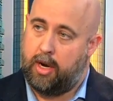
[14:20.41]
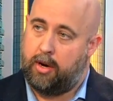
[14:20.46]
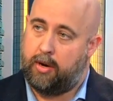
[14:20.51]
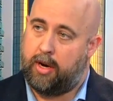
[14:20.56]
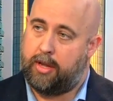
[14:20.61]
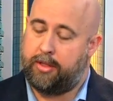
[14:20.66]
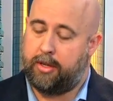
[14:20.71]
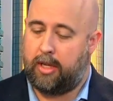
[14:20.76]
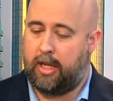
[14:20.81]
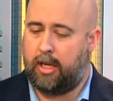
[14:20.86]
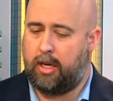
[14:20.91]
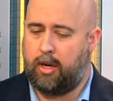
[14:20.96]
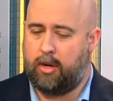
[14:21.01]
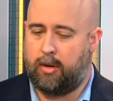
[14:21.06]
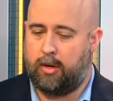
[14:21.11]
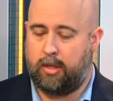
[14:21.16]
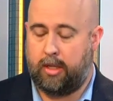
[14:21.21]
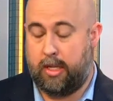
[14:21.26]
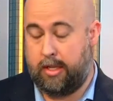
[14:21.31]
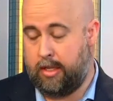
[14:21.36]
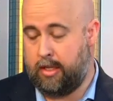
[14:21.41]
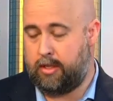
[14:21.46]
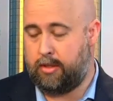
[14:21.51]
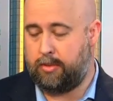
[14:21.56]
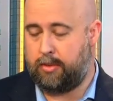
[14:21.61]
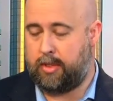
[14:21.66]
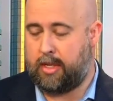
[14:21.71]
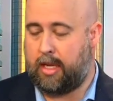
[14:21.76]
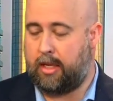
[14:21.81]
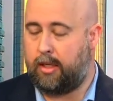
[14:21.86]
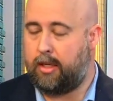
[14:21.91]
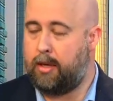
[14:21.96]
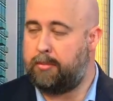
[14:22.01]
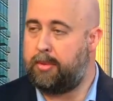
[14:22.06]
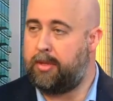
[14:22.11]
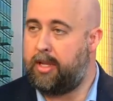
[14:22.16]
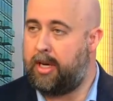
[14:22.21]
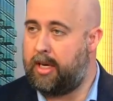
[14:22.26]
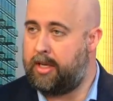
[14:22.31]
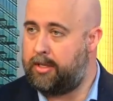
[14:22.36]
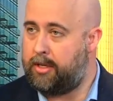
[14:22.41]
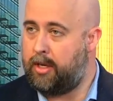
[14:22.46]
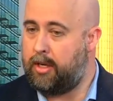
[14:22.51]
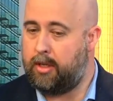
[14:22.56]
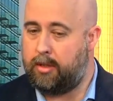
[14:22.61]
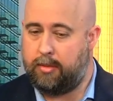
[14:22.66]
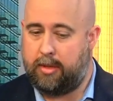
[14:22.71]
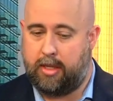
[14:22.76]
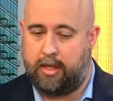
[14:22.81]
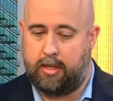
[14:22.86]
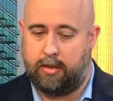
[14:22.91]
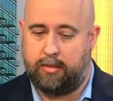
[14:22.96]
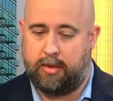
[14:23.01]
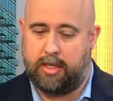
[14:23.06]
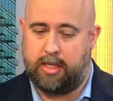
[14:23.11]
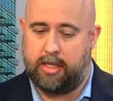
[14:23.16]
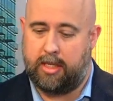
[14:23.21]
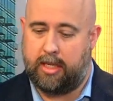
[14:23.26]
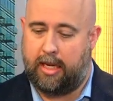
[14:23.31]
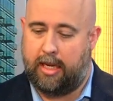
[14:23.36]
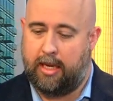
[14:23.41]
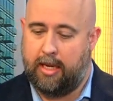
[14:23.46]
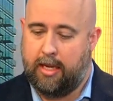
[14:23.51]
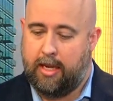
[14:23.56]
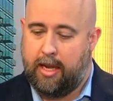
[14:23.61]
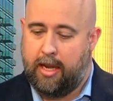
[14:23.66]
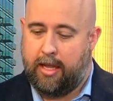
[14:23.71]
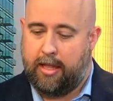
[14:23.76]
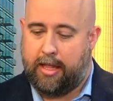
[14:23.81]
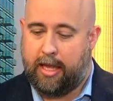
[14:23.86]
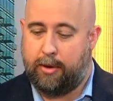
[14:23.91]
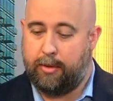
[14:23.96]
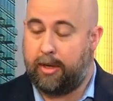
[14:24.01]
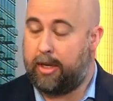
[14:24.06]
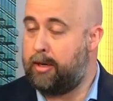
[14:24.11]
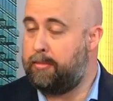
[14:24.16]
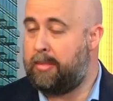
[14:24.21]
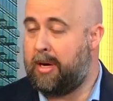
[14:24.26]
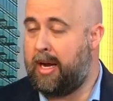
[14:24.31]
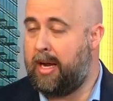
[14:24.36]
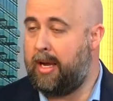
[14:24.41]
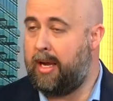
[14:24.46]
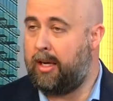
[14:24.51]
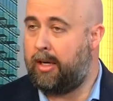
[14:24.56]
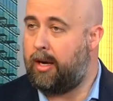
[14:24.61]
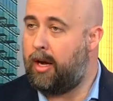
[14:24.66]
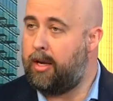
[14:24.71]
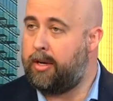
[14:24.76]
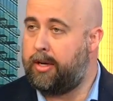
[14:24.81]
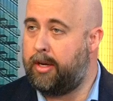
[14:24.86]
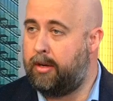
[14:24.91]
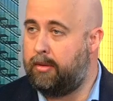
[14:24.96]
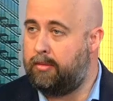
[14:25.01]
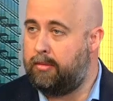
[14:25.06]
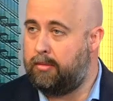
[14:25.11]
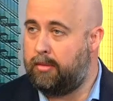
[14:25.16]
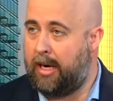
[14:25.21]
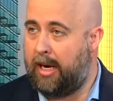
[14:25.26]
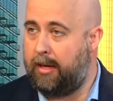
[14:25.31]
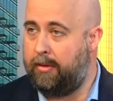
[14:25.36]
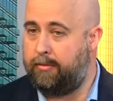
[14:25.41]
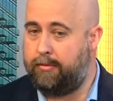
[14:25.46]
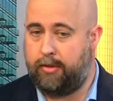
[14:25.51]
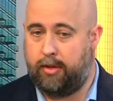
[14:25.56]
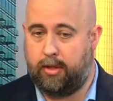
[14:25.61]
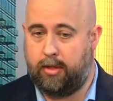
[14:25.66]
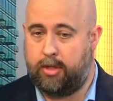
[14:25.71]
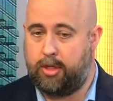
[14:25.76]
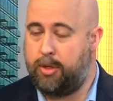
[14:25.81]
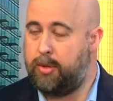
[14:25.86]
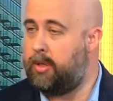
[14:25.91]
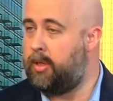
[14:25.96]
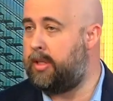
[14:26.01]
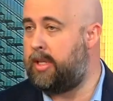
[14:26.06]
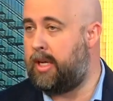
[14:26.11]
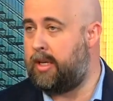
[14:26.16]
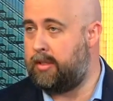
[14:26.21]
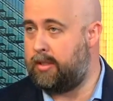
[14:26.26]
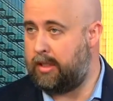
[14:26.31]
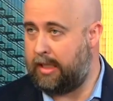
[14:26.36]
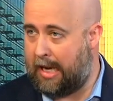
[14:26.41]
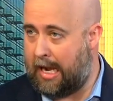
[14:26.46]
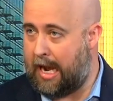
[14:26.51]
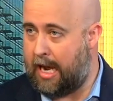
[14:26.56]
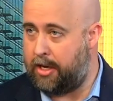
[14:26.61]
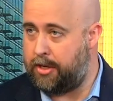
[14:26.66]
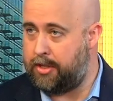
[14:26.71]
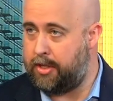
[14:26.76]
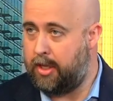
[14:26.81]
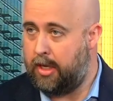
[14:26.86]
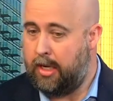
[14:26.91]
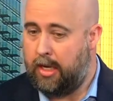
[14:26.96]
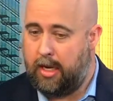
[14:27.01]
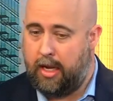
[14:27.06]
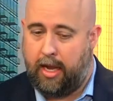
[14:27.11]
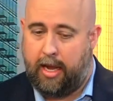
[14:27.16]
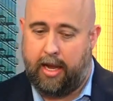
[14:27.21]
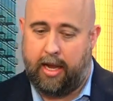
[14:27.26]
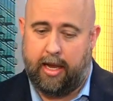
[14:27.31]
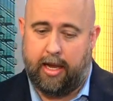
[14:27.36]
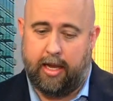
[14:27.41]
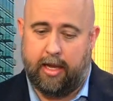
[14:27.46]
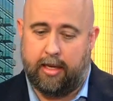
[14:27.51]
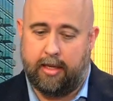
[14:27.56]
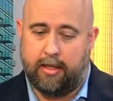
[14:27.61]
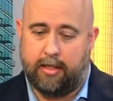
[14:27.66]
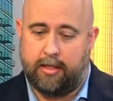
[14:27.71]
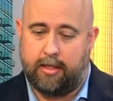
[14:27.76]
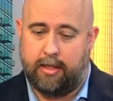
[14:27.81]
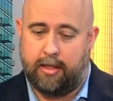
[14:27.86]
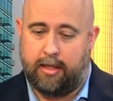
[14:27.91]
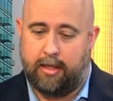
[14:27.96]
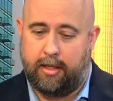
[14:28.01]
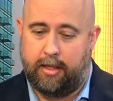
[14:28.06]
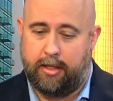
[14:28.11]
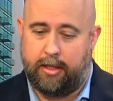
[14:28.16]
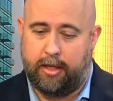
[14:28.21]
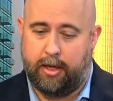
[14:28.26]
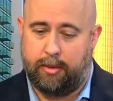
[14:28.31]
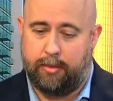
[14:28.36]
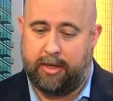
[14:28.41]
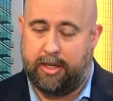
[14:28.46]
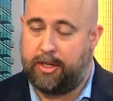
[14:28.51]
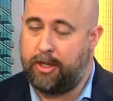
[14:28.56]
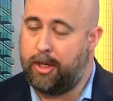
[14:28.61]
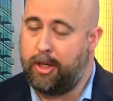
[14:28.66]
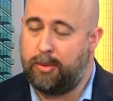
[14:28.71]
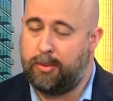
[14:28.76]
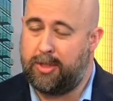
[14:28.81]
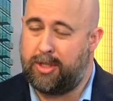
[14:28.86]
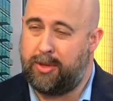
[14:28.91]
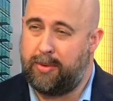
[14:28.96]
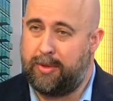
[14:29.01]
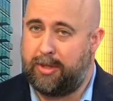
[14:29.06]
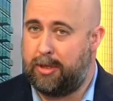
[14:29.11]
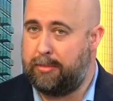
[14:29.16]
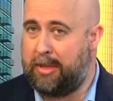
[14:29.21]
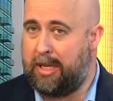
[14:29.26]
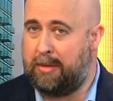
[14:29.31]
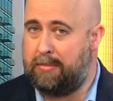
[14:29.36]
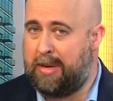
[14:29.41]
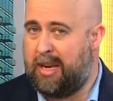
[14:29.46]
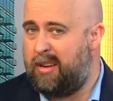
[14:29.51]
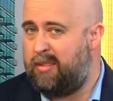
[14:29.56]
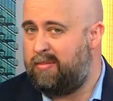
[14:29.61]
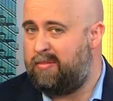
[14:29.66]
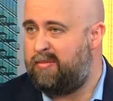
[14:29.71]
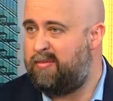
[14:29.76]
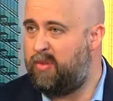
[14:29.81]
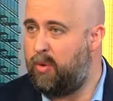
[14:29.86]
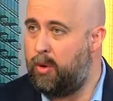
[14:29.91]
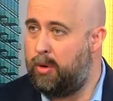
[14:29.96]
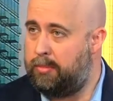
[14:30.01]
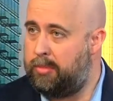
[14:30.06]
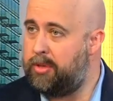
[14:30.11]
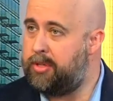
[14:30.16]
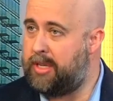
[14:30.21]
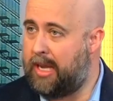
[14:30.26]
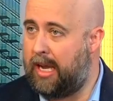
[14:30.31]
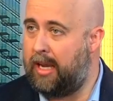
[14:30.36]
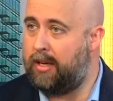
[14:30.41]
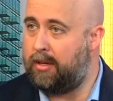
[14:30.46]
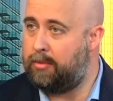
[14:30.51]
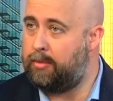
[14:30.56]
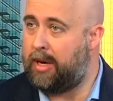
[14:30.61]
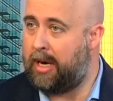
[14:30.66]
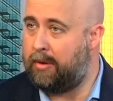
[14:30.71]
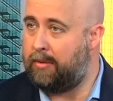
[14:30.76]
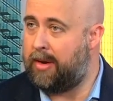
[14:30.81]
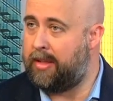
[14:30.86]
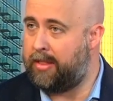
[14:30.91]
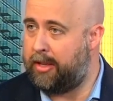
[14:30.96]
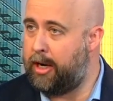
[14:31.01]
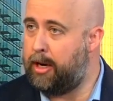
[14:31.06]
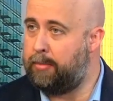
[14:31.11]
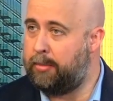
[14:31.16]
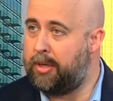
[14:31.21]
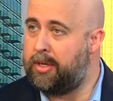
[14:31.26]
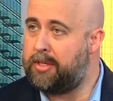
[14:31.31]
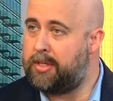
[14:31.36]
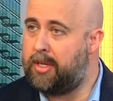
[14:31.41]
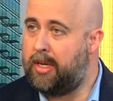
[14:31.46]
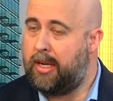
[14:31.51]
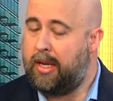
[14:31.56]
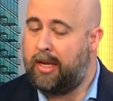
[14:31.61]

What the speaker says: Right, they're like, oh, and this was that couple that I started with originally. They were going to buy a condo, right, for $200,000 cash, and their return was going to be about 4% when I ran the numbers.